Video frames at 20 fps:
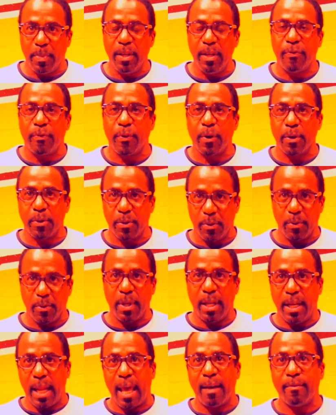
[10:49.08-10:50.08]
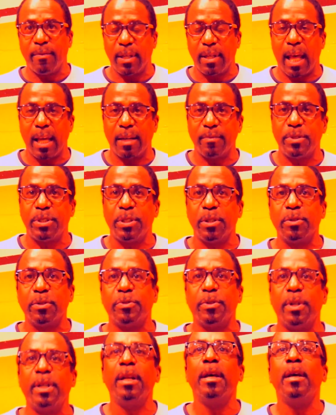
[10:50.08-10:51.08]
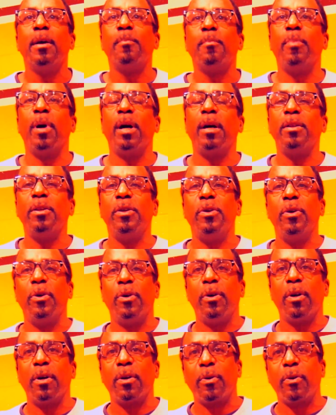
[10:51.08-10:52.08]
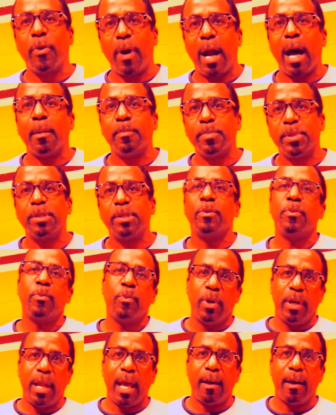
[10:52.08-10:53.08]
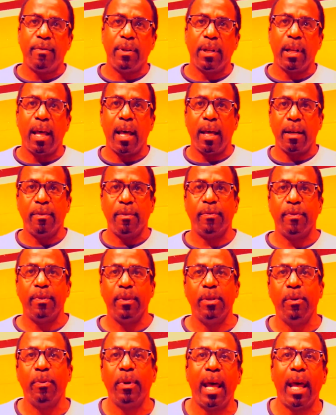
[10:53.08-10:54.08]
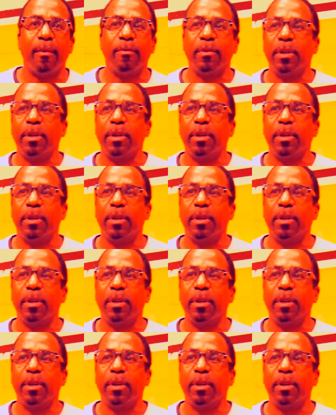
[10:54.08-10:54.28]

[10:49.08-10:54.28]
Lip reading: be fertile and have a lot of children, but your crops would have you would have